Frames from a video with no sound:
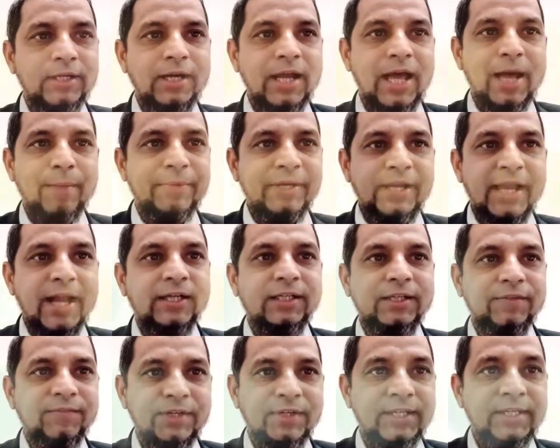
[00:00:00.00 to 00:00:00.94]
library
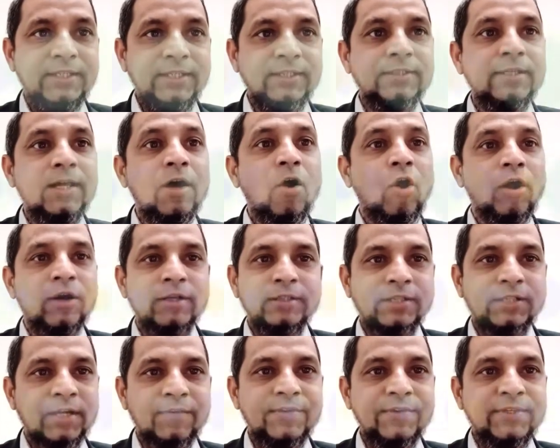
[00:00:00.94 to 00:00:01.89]
activities or
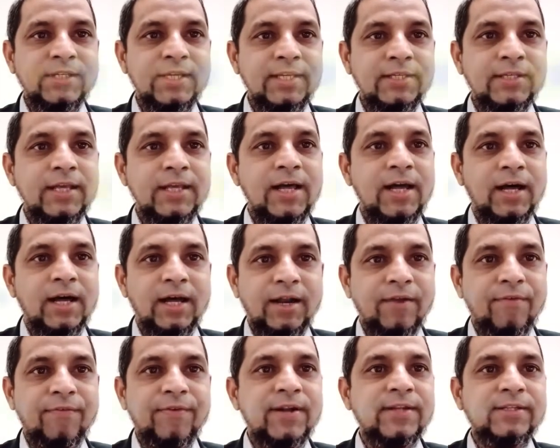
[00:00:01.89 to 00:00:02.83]
services,
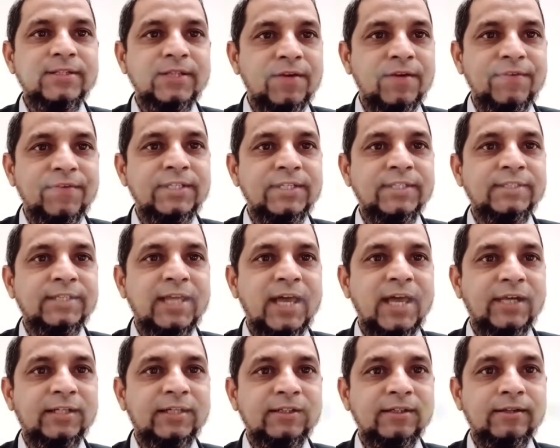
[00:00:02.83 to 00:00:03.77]
reference services
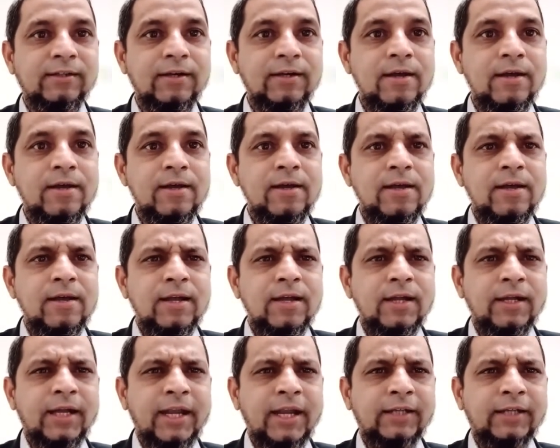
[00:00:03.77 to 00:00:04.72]

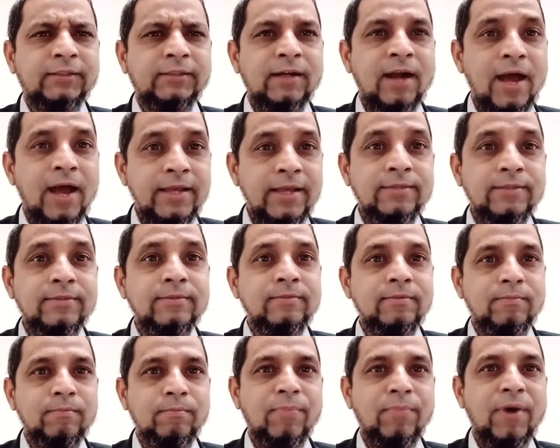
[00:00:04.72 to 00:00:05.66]
characterized
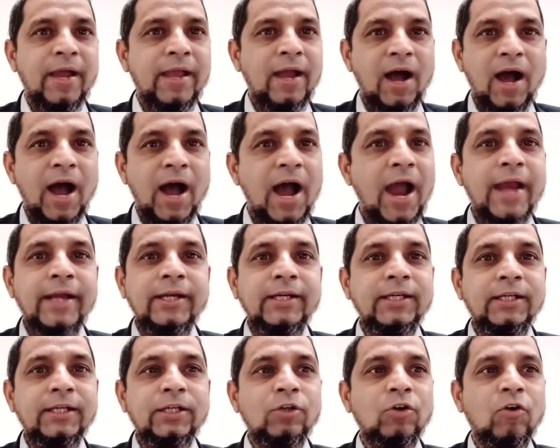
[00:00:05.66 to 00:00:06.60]
by high
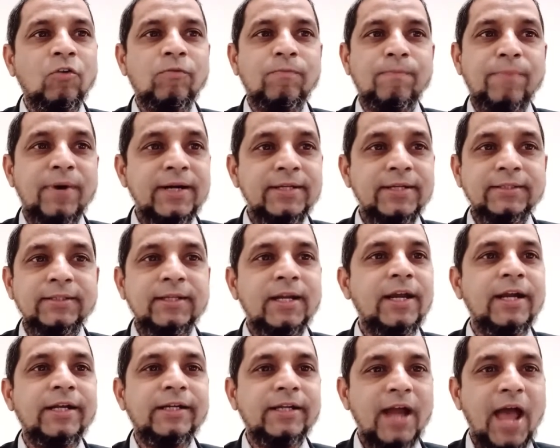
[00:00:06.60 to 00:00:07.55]
degree of personal
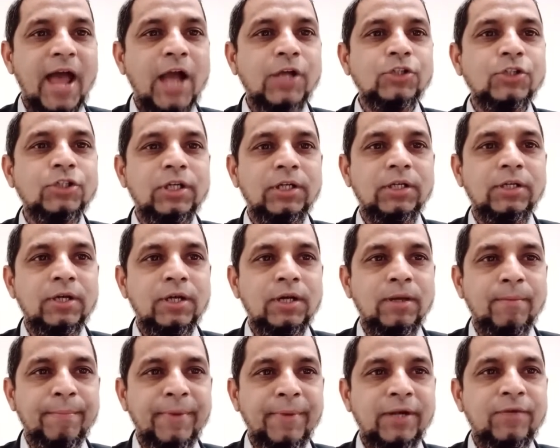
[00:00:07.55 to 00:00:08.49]
interaction
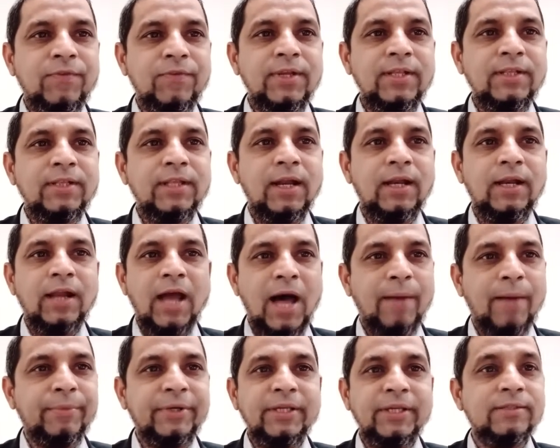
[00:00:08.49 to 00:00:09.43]
between the
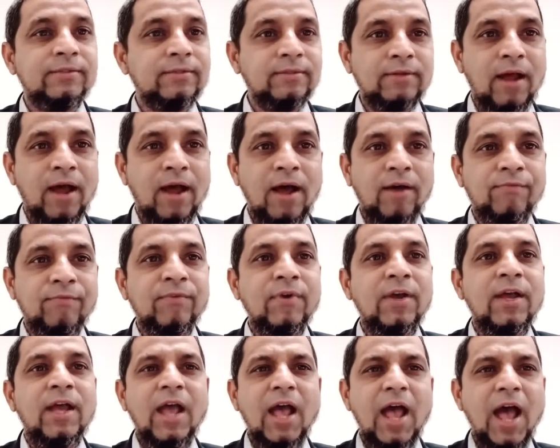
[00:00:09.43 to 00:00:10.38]
library staff
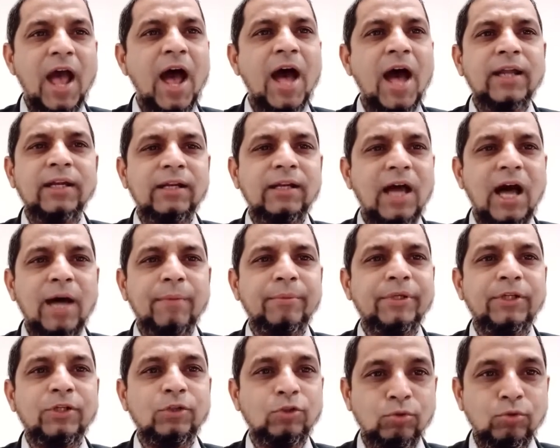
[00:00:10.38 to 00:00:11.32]
and
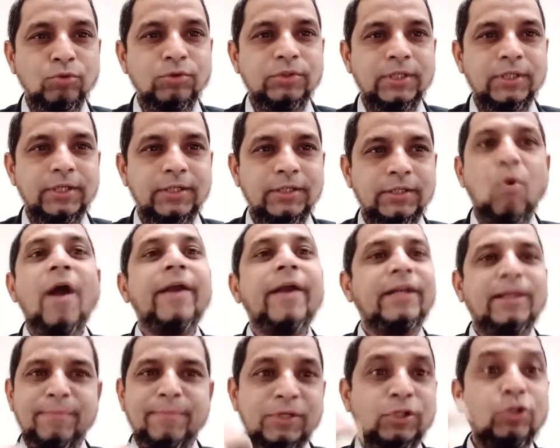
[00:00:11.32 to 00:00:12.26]
library user. Point
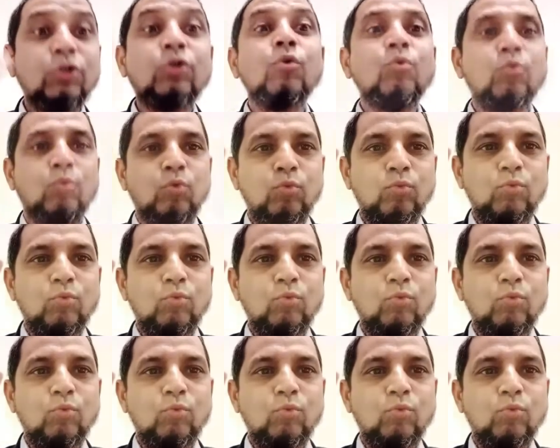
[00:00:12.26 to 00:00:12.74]
number two,